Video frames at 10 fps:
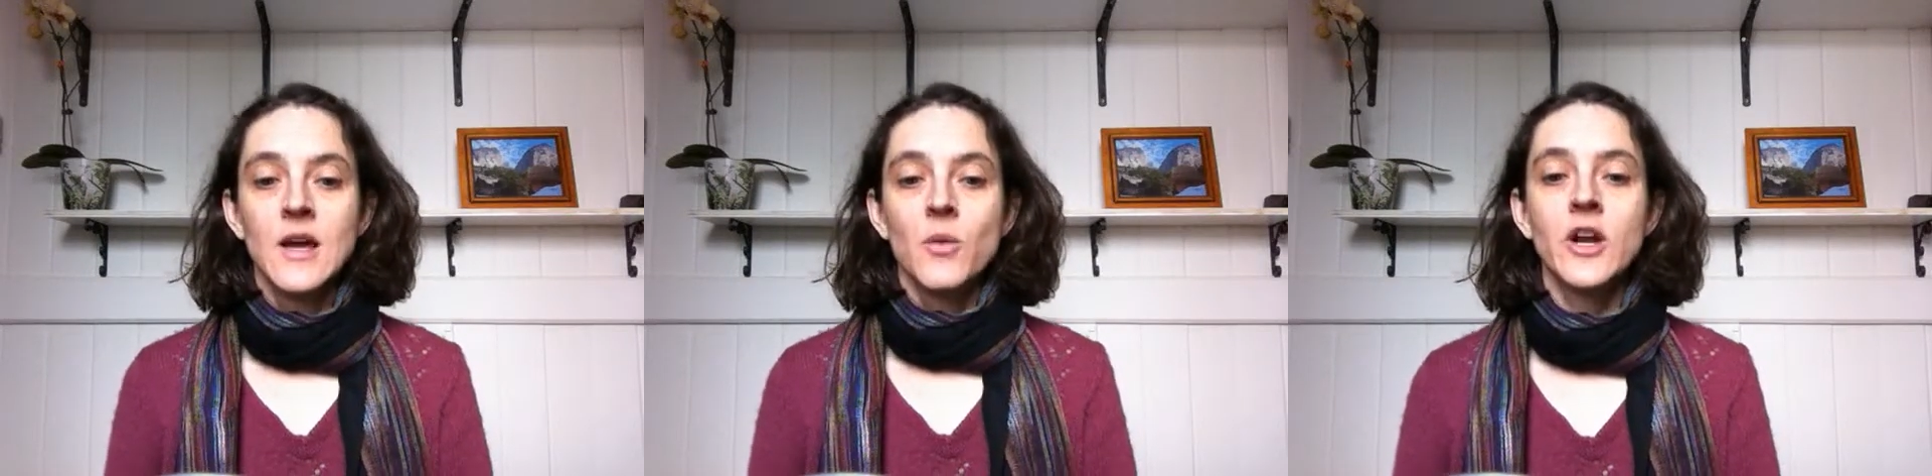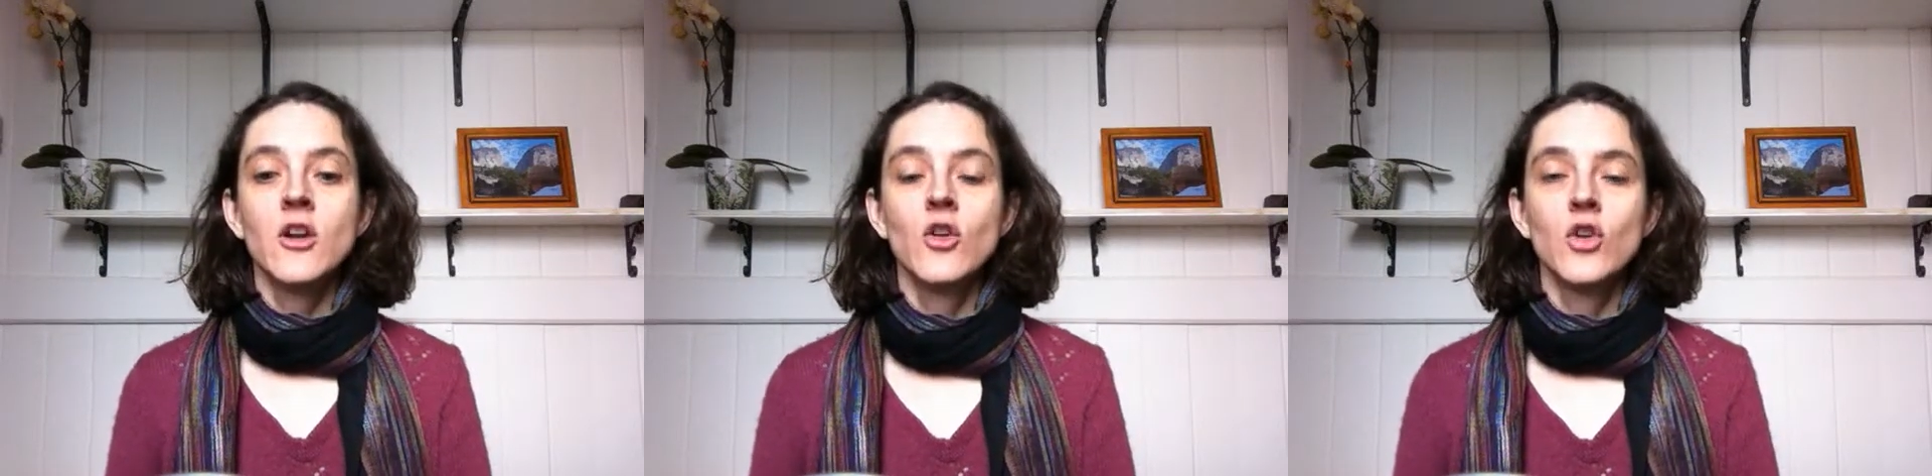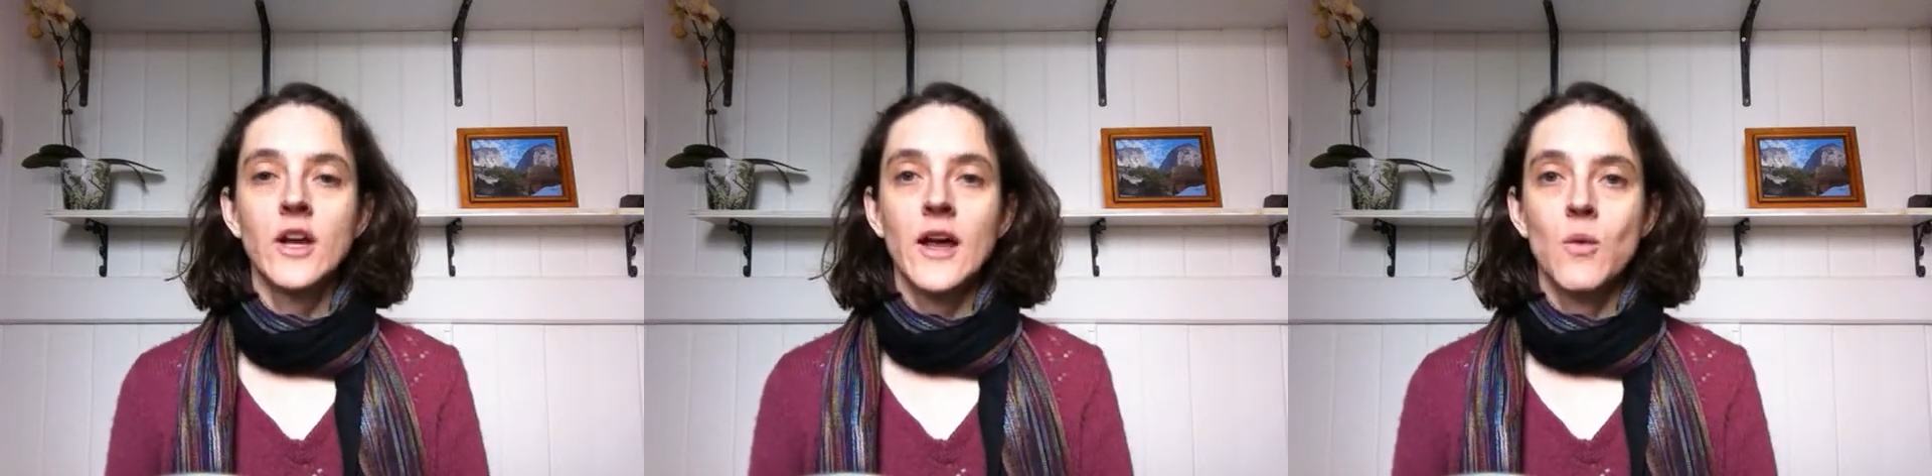We're going to
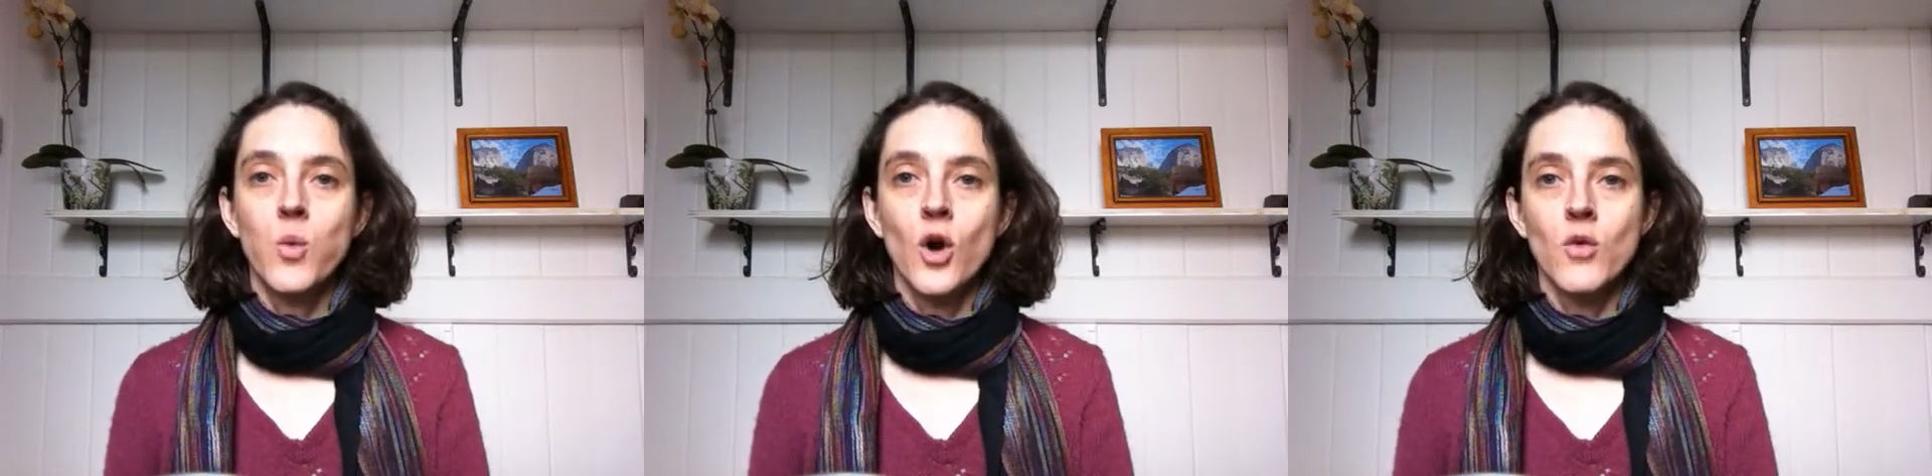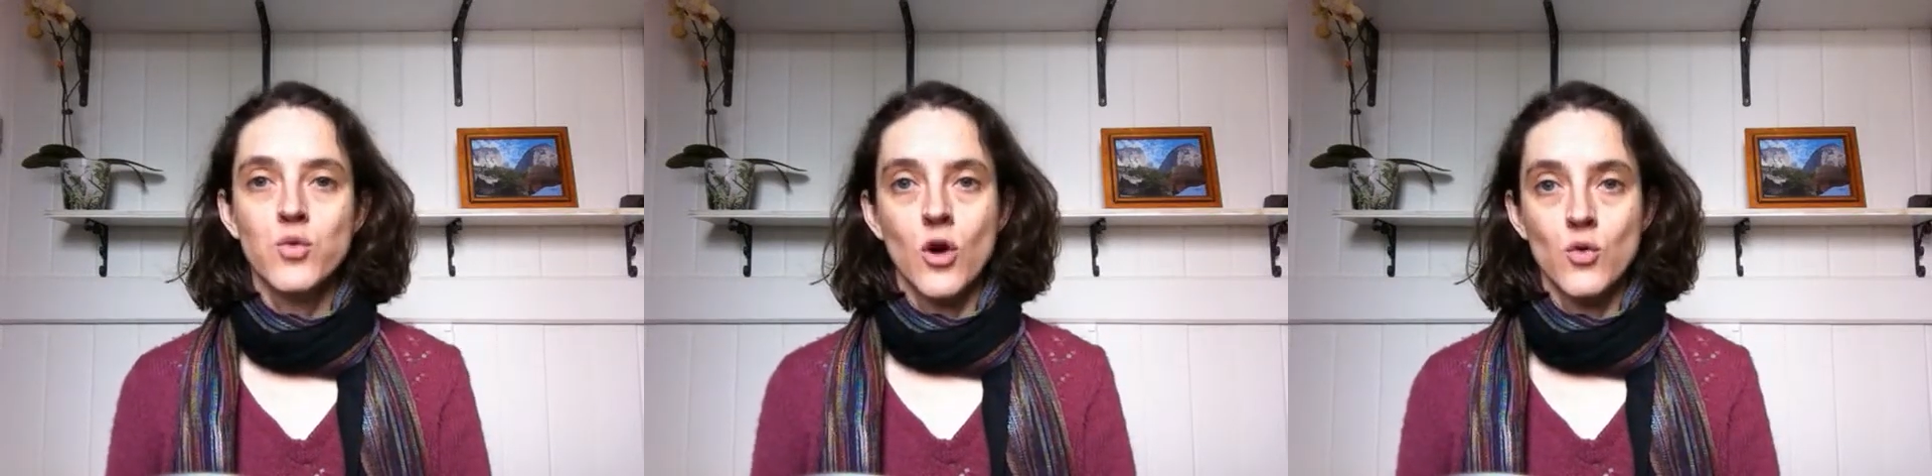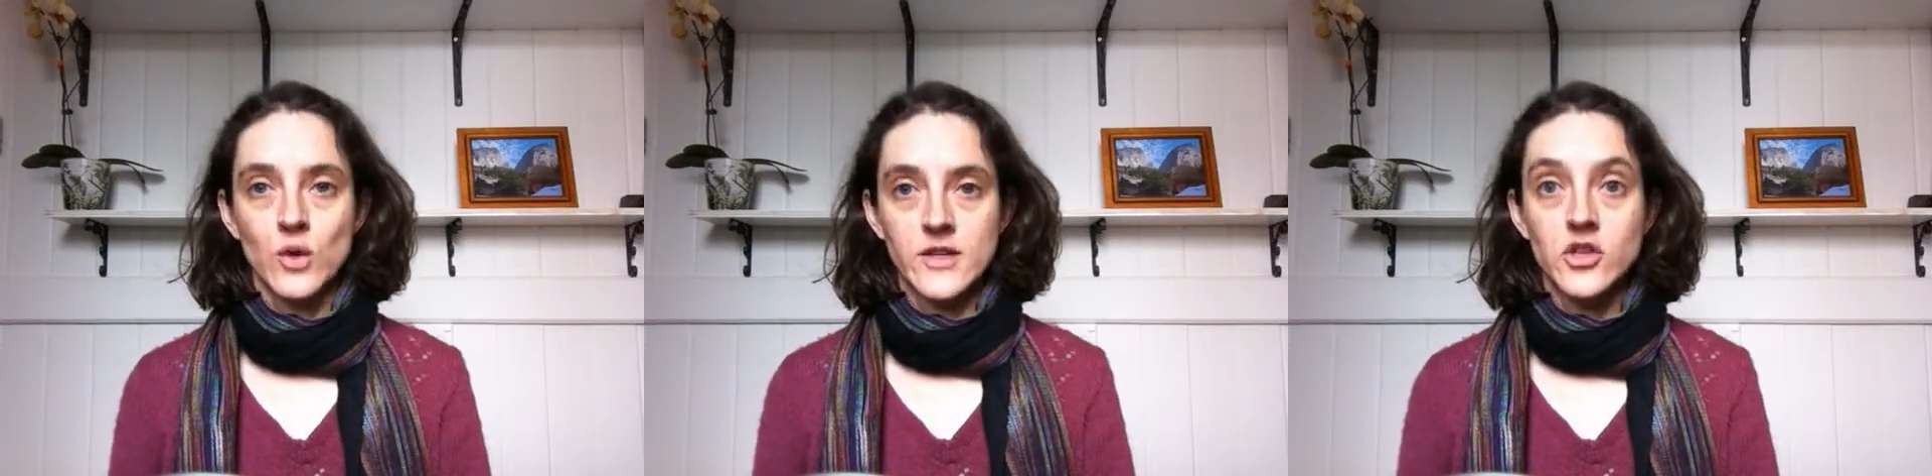look at what
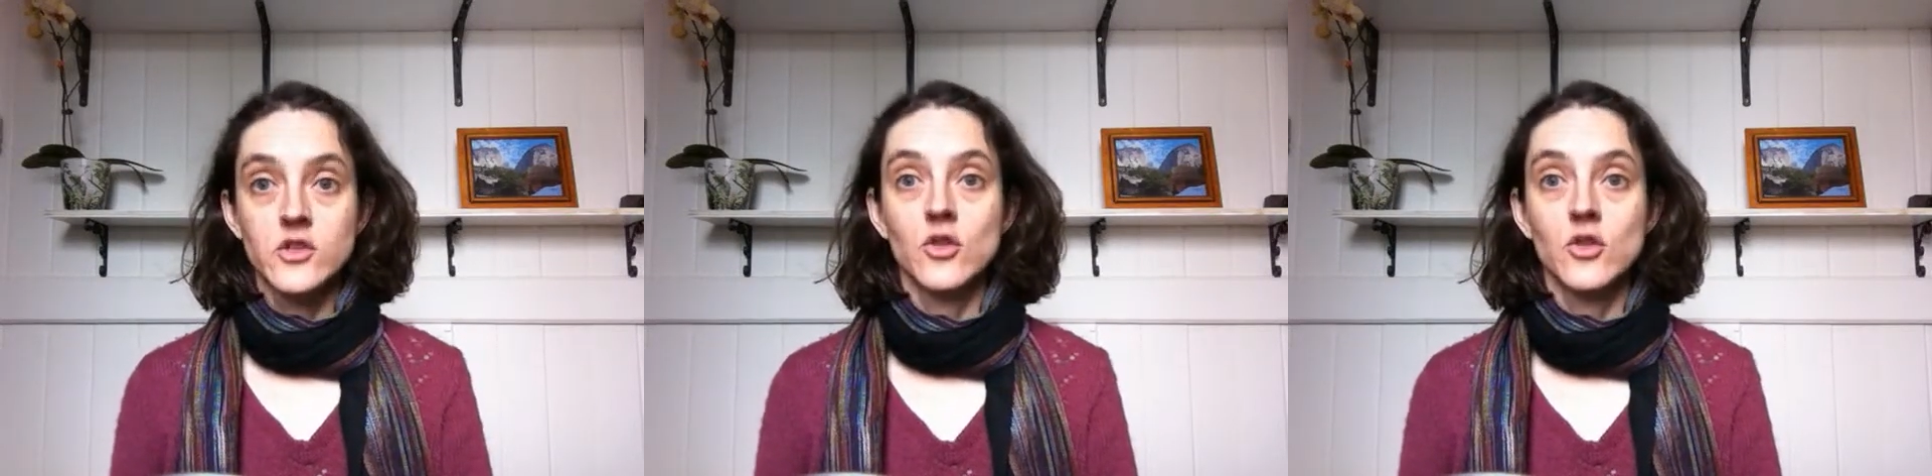role religious